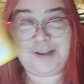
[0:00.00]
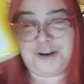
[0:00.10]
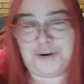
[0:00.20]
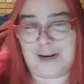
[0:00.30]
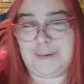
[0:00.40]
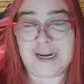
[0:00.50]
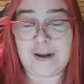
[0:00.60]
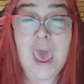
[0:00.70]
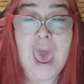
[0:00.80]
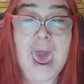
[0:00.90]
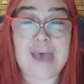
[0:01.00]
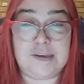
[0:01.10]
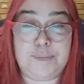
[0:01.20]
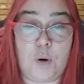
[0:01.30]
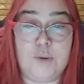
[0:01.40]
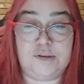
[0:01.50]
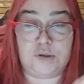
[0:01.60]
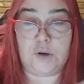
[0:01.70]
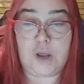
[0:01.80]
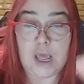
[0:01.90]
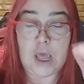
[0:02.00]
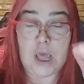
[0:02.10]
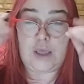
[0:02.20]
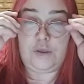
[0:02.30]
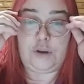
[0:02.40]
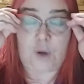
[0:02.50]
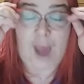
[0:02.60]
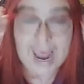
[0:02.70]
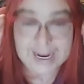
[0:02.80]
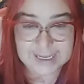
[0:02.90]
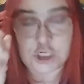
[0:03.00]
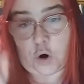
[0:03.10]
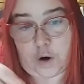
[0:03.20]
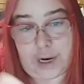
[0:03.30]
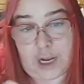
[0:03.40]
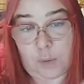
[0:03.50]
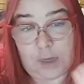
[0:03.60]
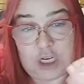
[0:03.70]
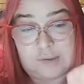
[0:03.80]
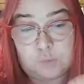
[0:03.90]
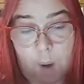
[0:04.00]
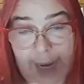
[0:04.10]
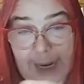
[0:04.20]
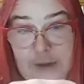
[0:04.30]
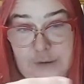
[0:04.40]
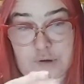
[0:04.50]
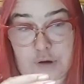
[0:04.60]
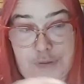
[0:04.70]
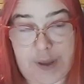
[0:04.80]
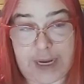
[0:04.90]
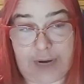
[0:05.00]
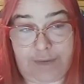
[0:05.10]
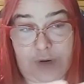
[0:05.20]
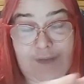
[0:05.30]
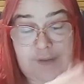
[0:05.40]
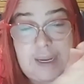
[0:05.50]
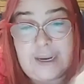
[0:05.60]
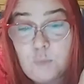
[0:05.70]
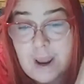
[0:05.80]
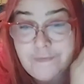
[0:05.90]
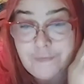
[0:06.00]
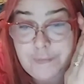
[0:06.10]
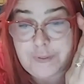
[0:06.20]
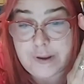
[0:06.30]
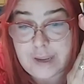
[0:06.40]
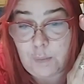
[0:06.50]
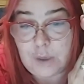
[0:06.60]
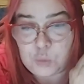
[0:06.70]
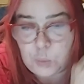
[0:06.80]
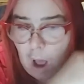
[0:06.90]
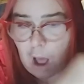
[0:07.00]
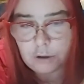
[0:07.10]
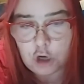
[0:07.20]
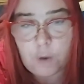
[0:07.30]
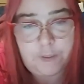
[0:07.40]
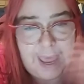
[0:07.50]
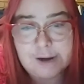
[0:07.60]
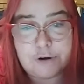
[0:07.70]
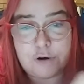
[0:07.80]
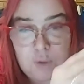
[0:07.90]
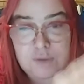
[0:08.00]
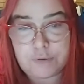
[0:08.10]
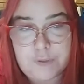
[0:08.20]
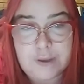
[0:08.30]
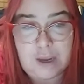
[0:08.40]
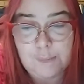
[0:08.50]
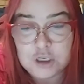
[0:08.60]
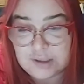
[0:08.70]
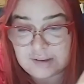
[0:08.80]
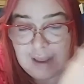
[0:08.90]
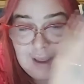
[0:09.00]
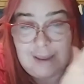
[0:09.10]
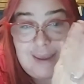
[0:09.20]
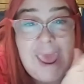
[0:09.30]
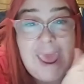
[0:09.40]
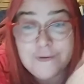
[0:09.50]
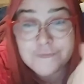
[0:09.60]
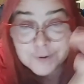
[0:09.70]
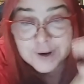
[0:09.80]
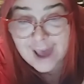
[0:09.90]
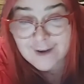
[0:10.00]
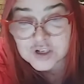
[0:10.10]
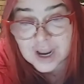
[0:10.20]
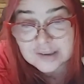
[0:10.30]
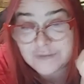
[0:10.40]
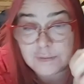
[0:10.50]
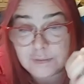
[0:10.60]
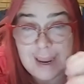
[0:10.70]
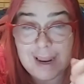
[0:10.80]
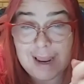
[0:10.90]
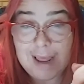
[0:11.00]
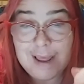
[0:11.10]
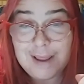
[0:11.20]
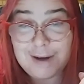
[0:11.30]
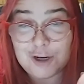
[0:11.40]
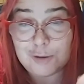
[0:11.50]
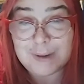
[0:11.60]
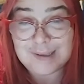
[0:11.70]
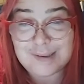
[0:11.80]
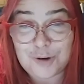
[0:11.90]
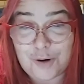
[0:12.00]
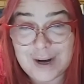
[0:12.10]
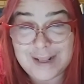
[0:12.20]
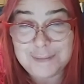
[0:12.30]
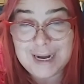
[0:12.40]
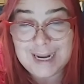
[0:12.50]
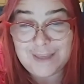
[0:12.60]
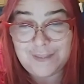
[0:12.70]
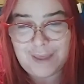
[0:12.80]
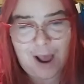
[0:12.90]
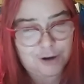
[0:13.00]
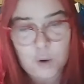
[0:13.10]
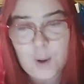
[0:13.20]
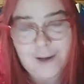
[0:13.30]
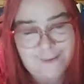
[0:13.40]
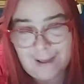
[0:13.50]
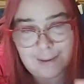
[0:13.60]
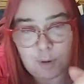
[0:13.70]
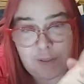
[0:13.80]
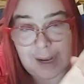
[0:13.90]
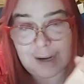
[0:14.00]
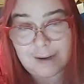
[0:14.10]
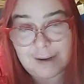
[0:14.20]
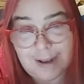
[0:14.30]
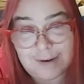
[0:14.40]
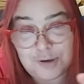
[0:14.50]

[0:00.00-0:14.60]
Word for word: you know what I mean, as opposed to you know editorial, which is what like so you're thinking of, you have to get away from thinking, which we all know, and the editor knows you're thinking, which is yay free advertising for my you know my story in the media. They all know how valuable that that